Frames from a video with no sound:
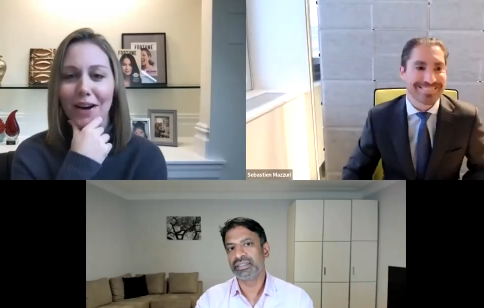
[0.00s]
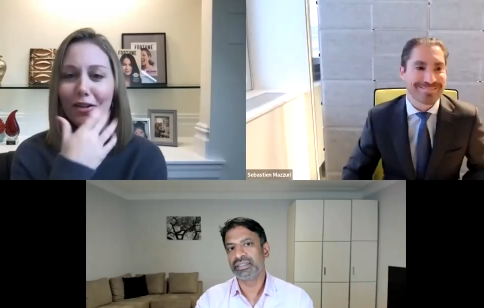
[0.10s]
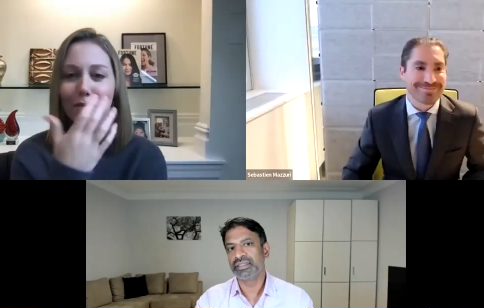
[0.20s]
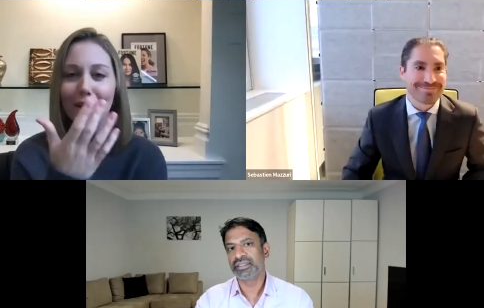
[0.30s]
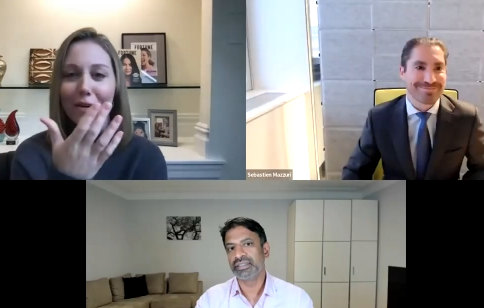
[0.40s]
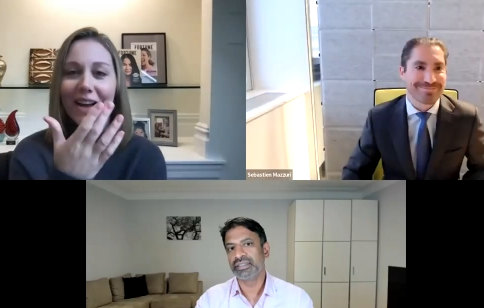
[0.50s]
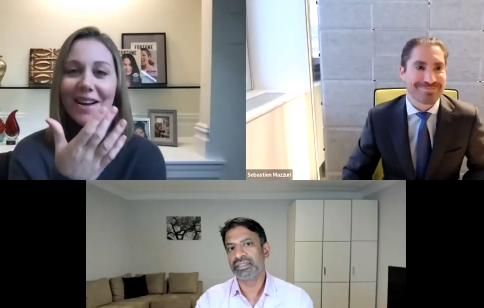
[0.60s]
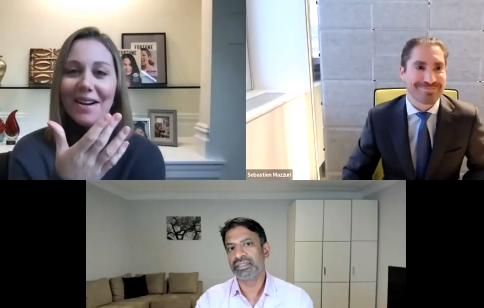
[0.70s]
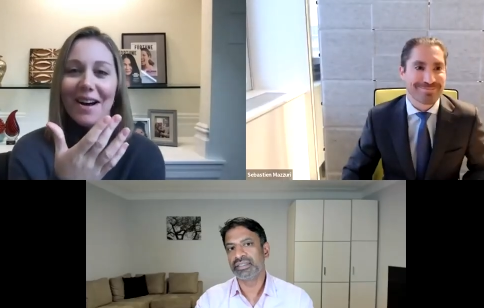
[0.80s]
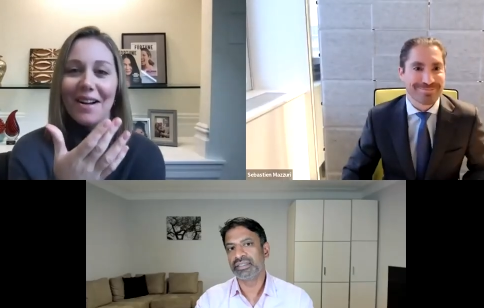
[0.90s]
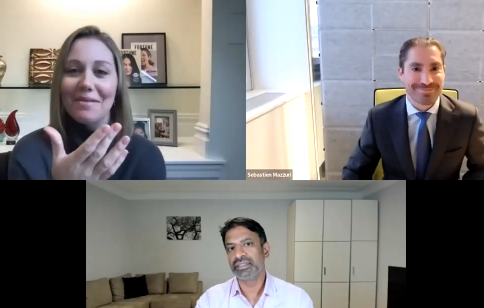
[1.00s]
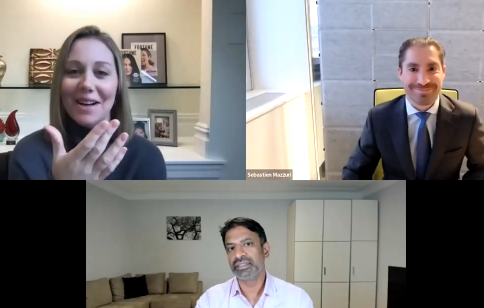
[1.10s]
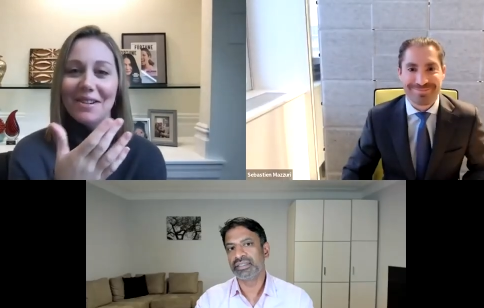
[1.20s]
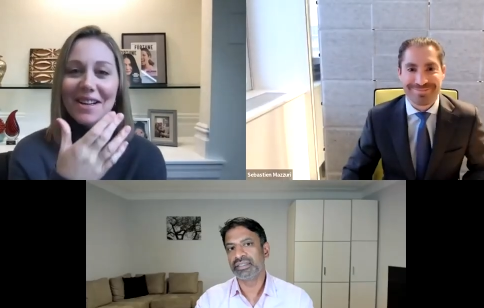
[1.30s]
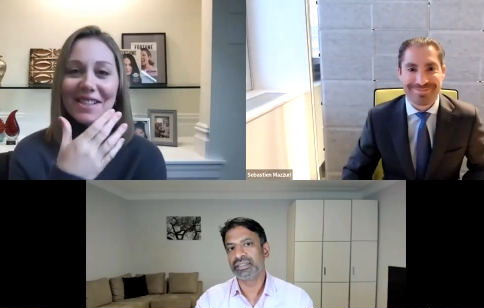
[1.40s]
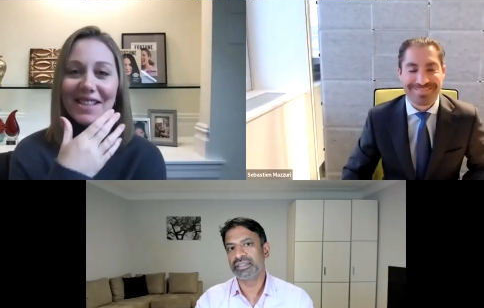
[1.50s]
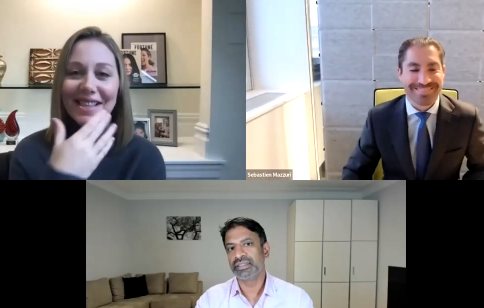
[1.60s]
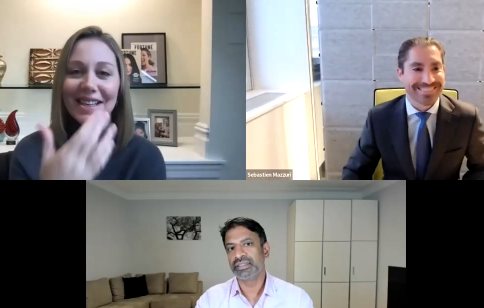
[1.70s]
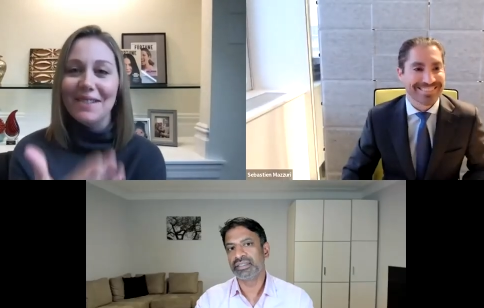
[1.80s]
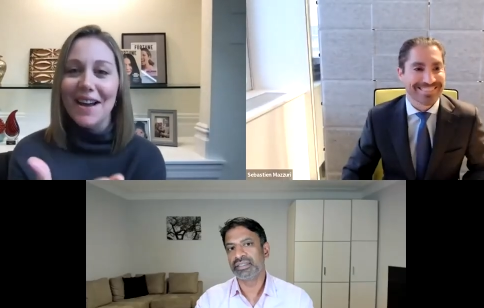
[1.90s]
Speaker 1: All of my questions
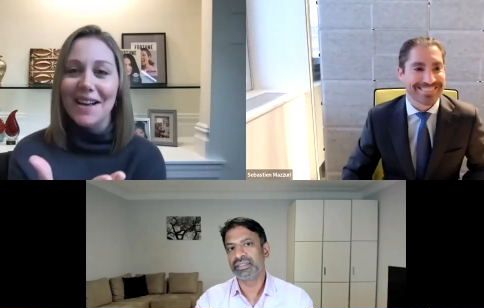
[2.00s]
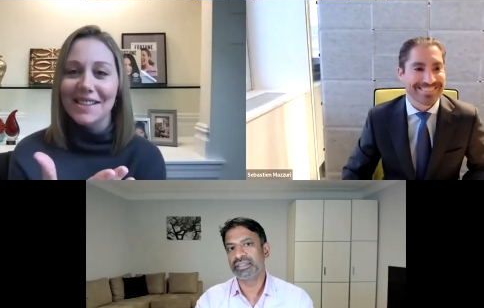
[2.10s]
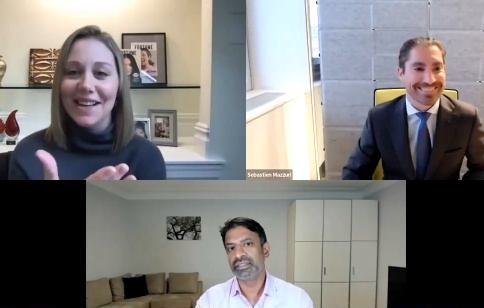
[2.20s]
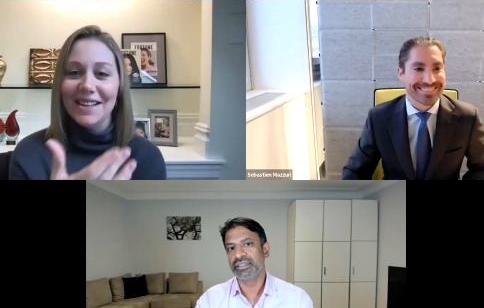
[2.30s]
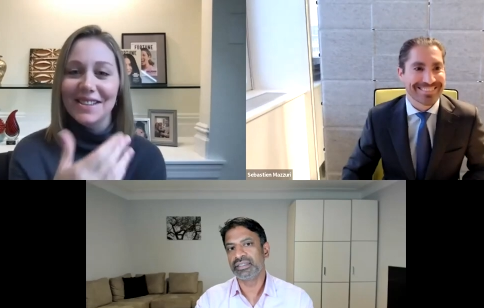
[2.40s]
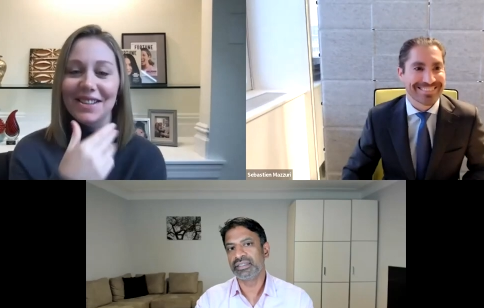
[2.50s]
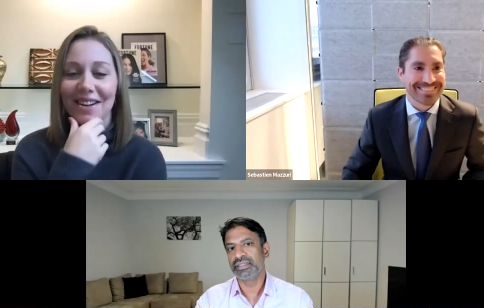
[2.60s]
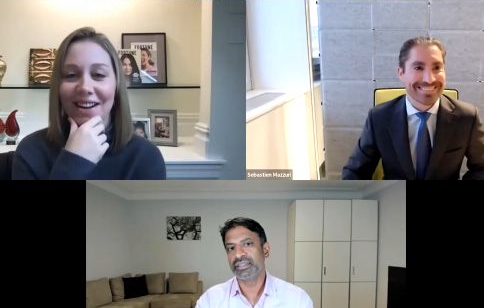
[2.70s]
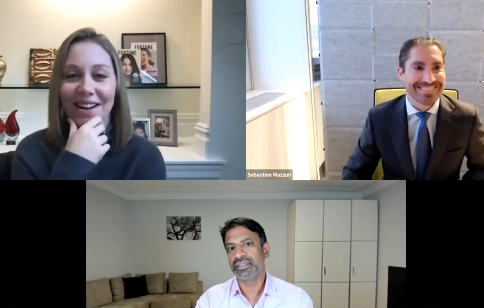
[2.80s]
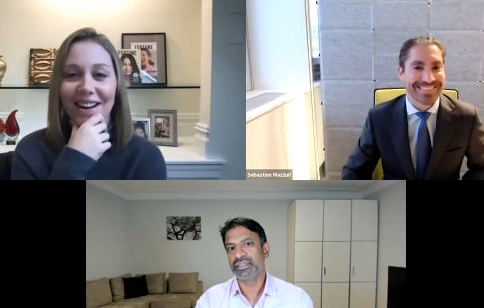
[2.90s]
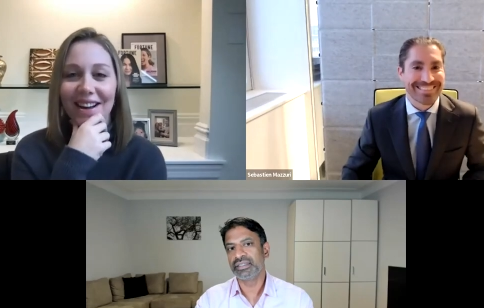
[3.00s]
I need Vas to answer.